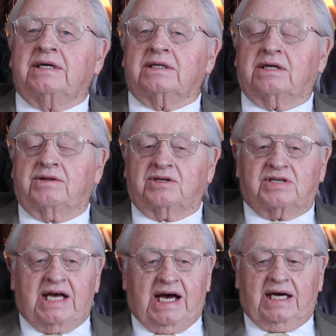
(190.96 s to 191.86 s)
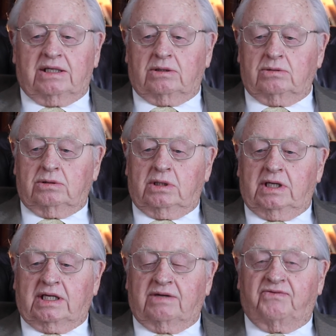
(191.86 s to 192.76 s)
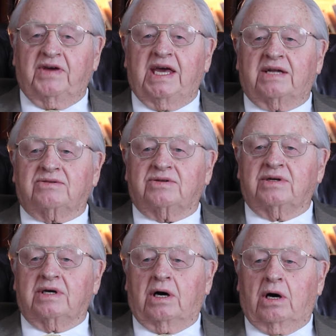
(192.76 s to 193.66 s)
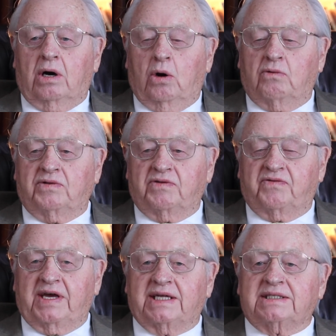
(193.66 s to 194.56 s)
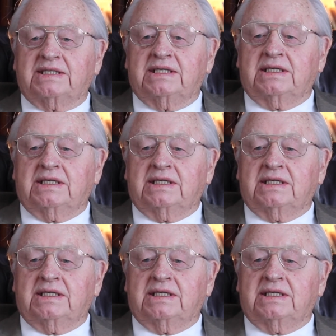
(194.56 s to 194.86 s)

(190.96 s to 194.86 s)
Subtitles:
to the side at the fence, over the fence.